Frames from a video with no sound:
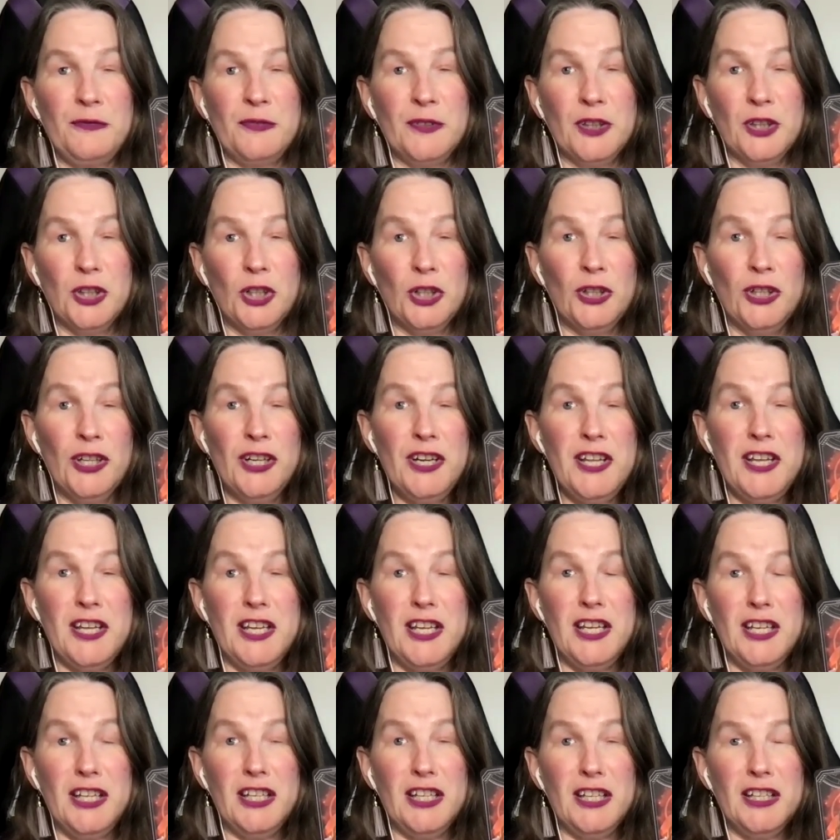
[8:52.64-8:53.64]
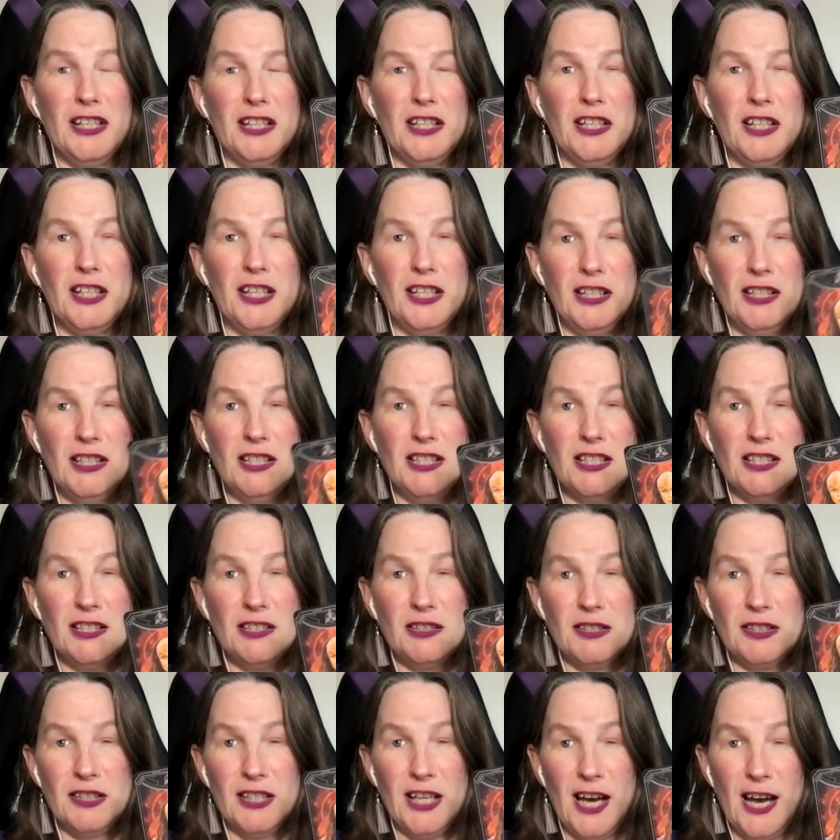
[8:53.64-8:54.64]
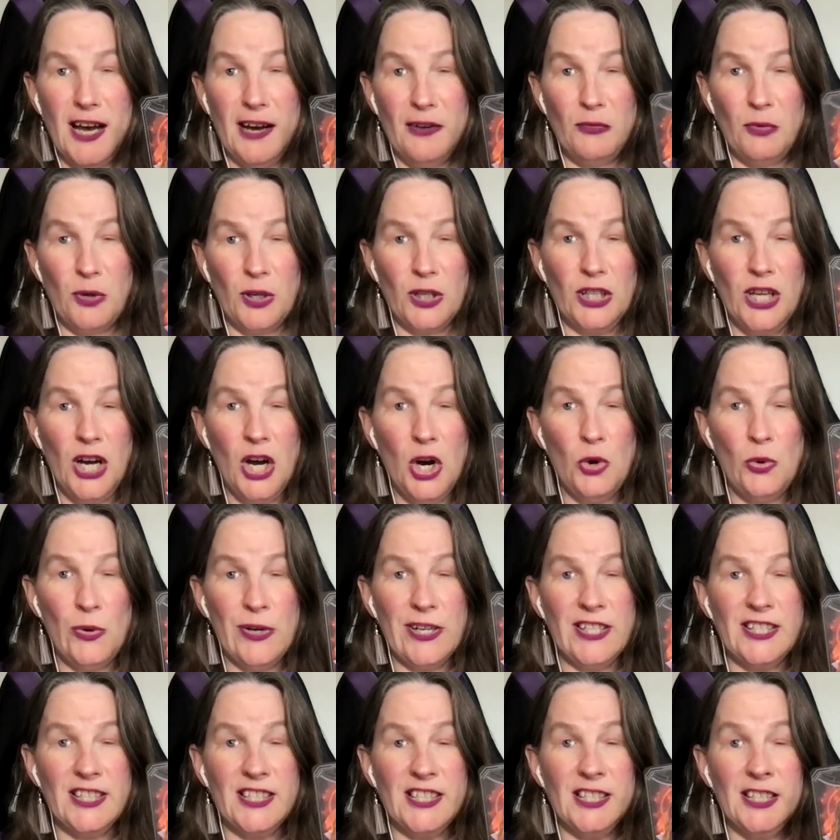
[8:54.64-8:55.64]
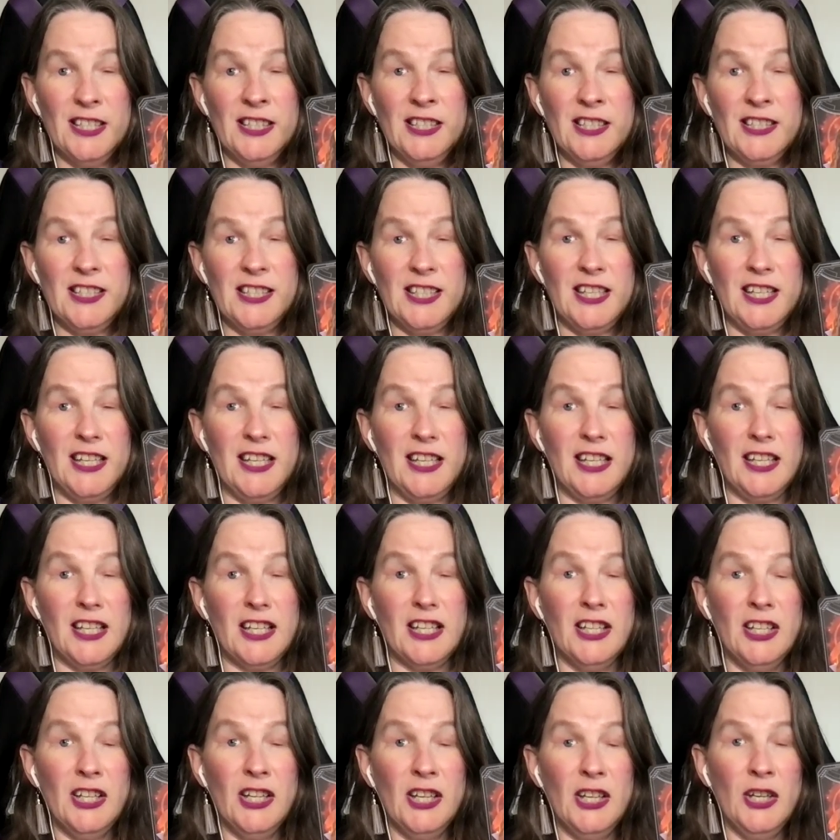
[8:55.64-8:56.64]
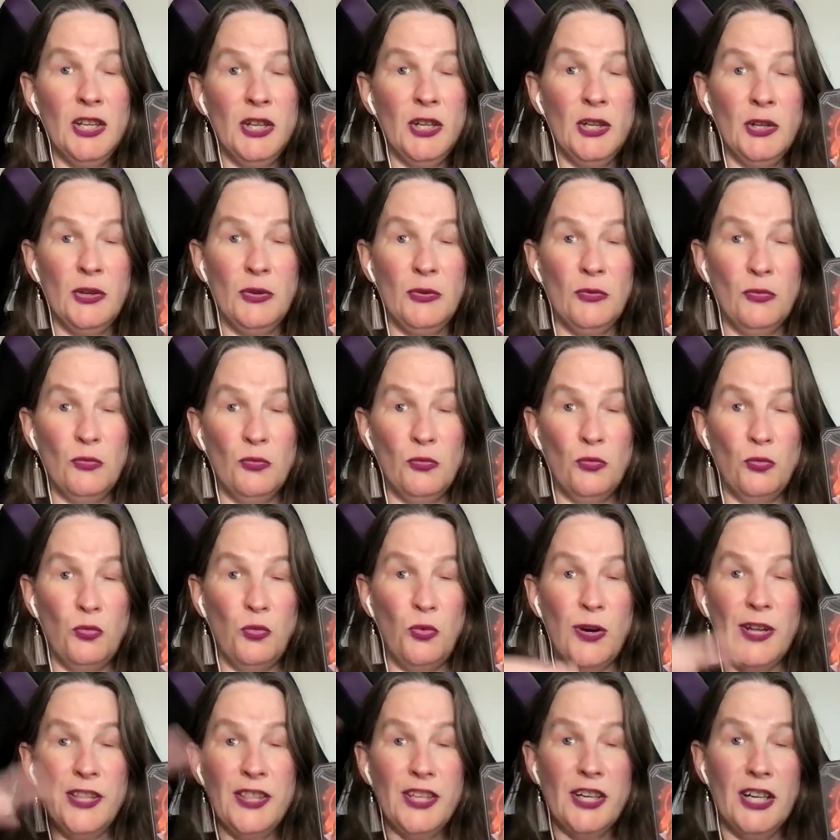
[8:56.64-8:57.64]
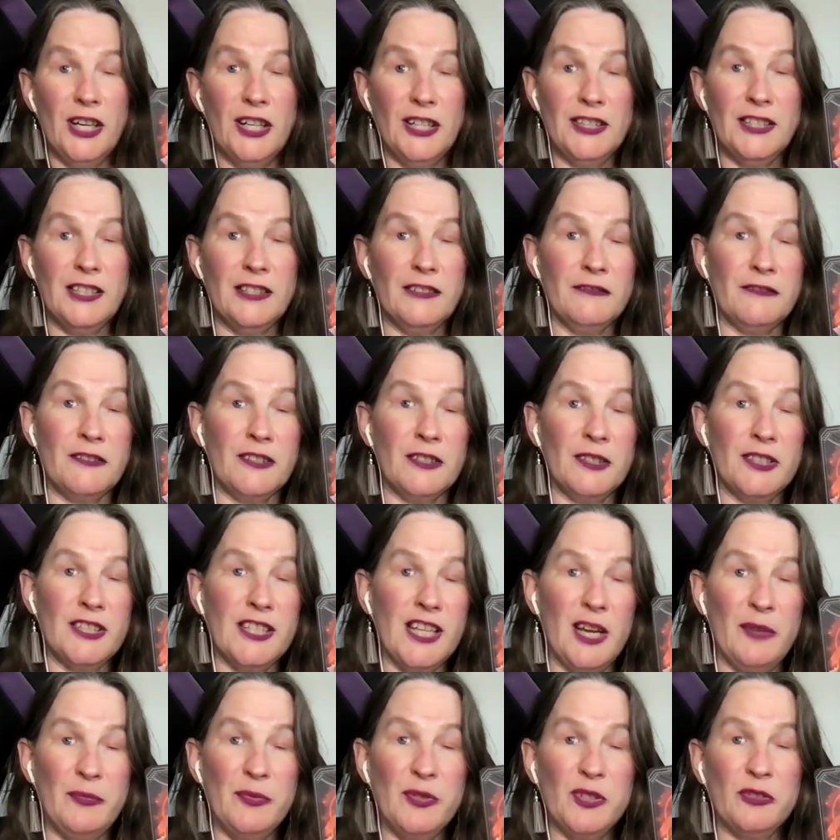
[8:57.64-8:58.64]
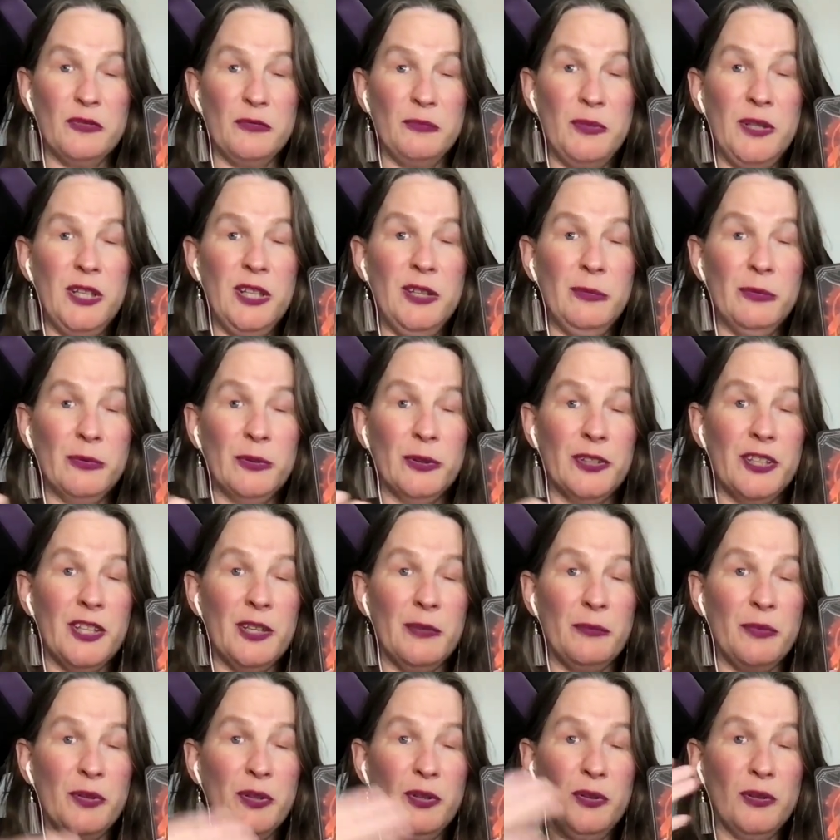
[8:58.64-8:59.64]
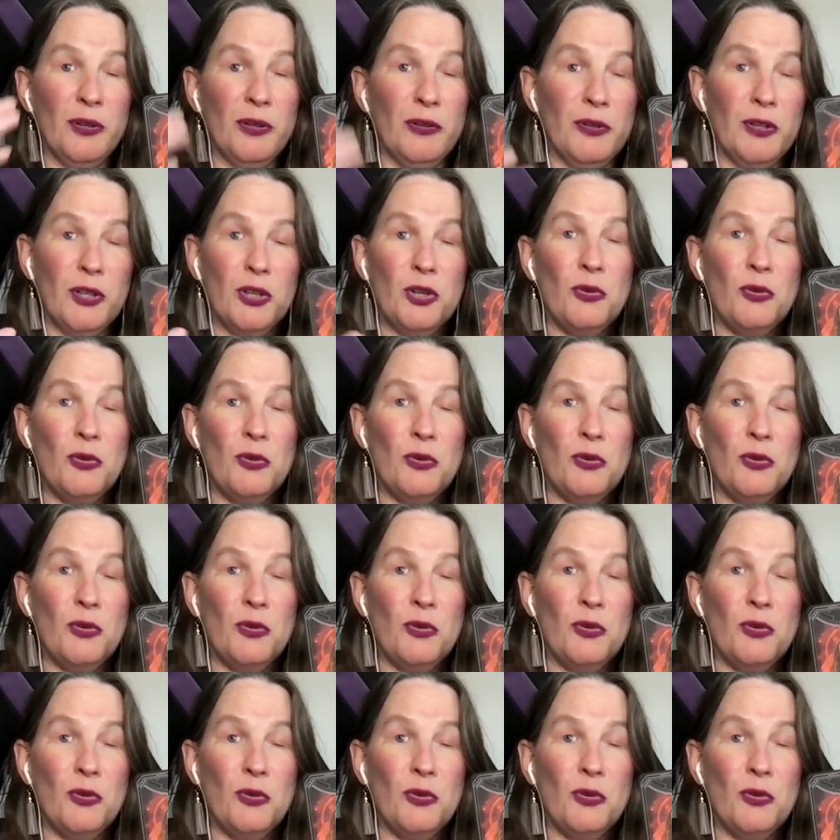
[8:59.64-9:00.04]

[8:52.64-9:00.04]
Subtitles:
learning is that we're coexisting with all different types of people, that Pluto and